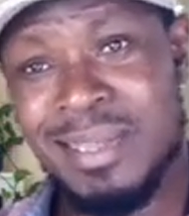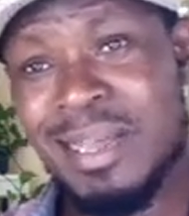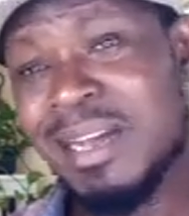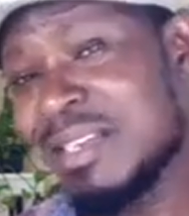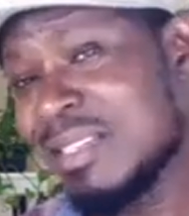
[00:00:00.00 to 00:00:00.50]

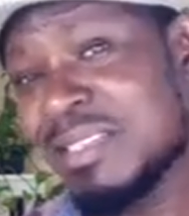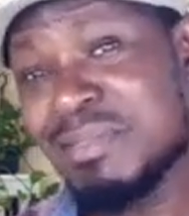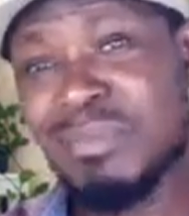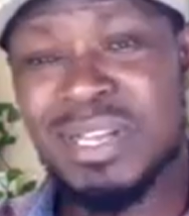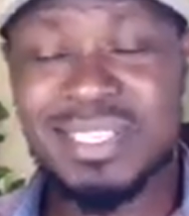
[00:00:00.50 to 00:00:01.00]
I can just
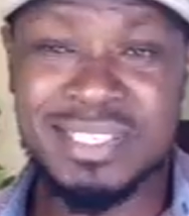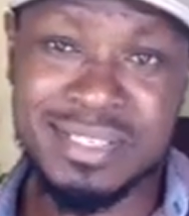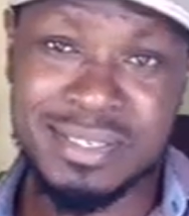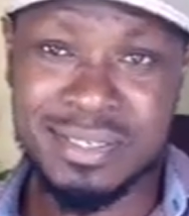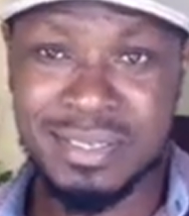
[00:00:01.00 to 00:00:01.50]

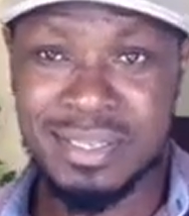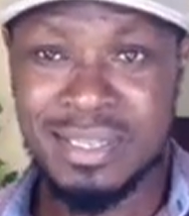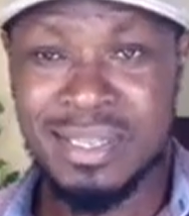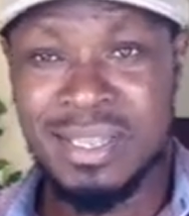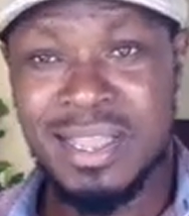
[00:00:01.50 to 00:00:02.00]
imagine
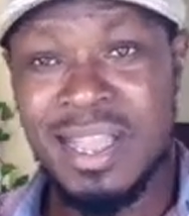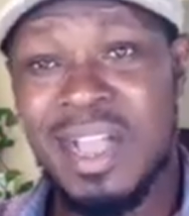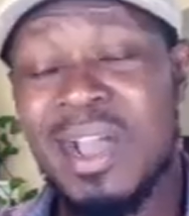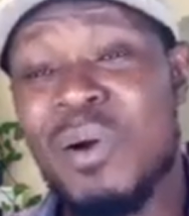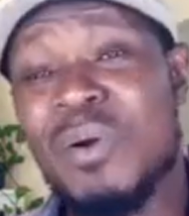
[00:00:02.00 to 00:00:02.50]

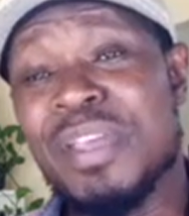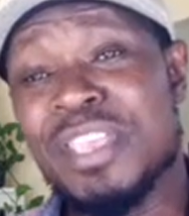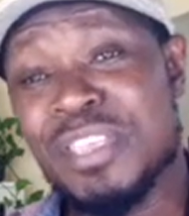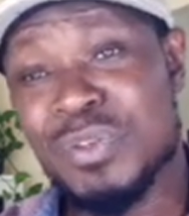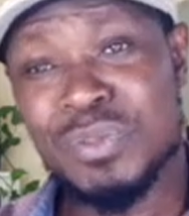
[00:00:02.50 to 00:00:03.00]
how
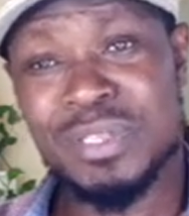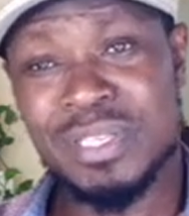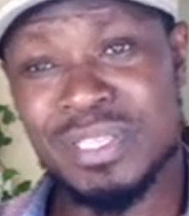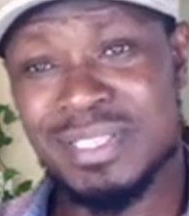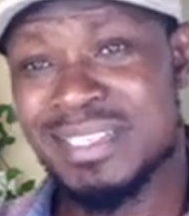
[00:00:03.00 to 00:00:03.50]

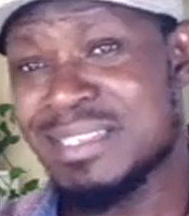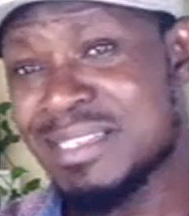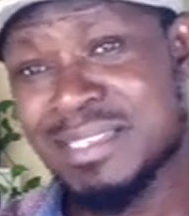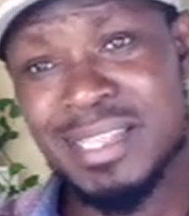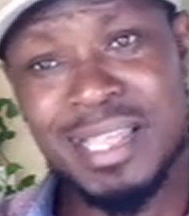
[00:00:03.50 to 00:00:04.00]
hugely
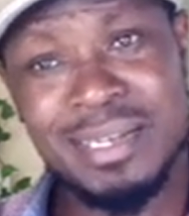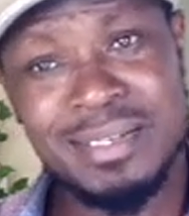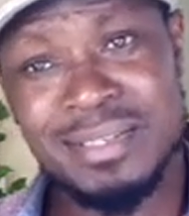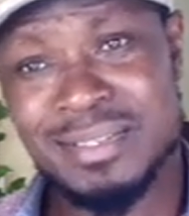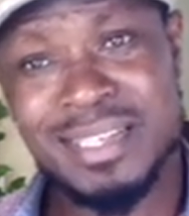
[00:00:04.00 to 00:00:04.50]
insane
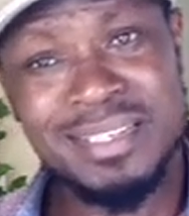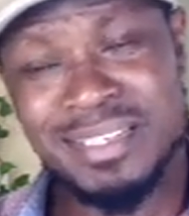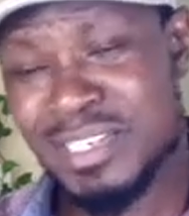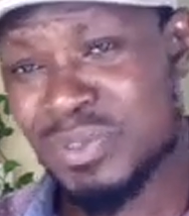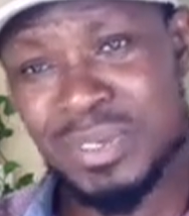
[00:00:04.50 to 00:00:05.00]
that
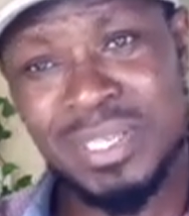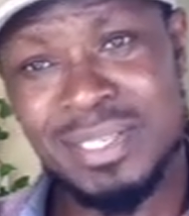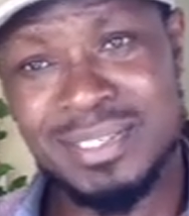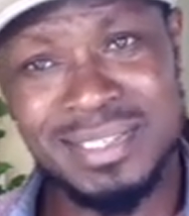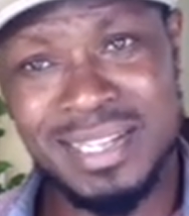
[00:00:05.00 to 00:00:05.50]
ratio
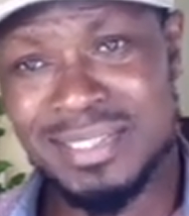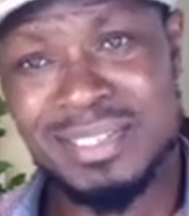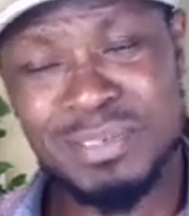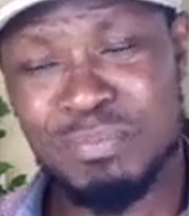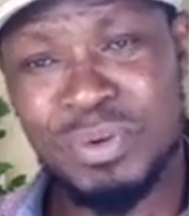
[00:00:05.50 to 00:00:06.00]
is at
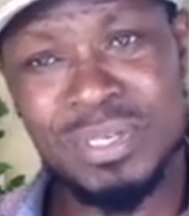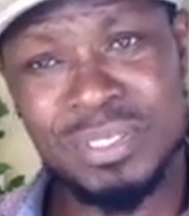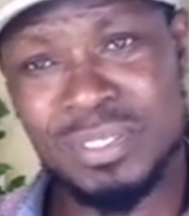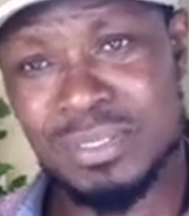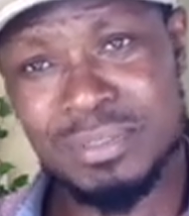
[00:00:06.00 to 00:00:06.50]
this
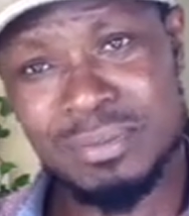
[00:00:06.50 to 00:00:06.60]
point.